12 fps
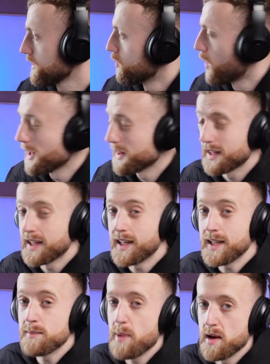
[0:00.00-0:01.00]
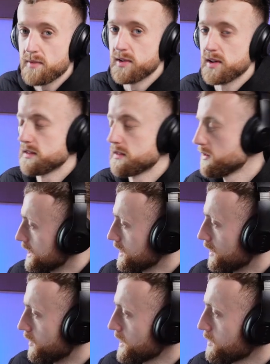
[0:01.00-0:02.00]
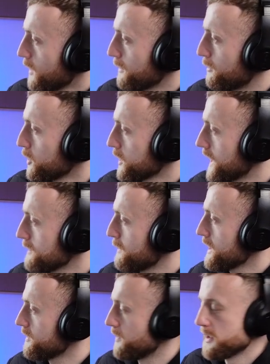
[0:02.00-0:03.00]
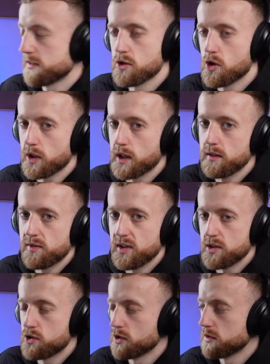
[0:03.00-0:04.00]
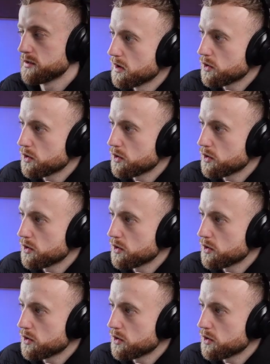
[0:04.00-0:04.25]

What are the key benefits? The reason why I put key benefits and not key features,